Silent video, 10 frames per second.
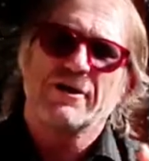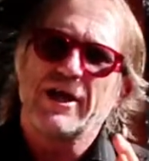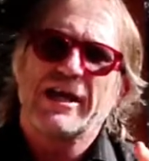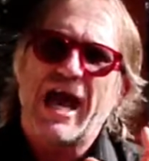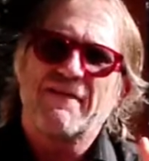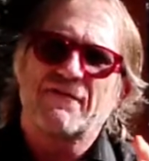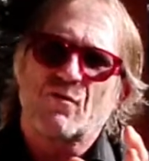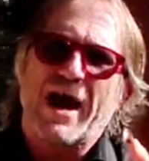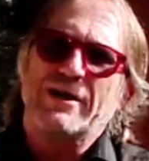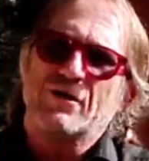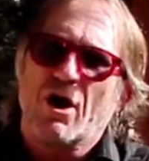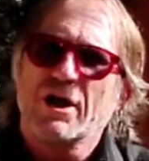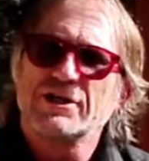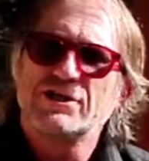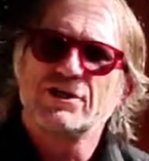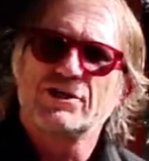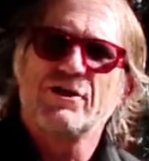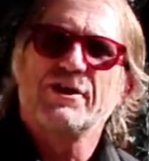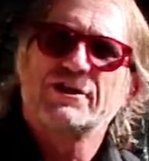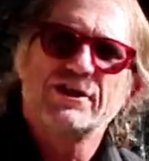need to have great knowledge to do this.